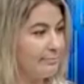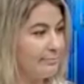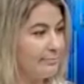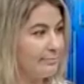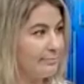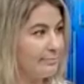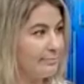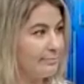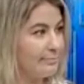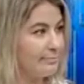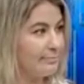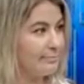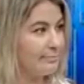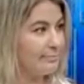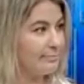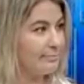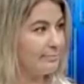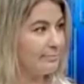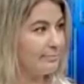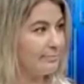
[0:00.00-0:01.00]

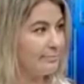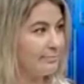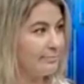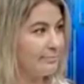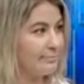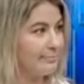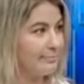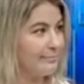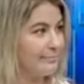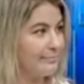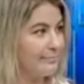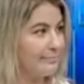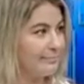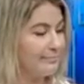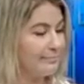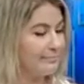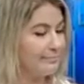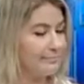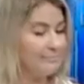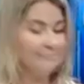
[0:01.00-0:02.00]

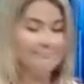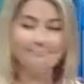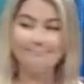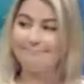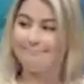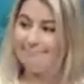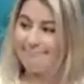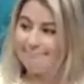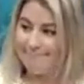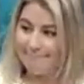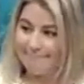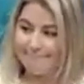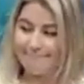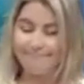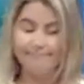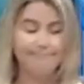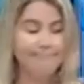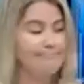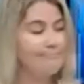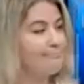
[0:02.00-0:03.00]
[no speech]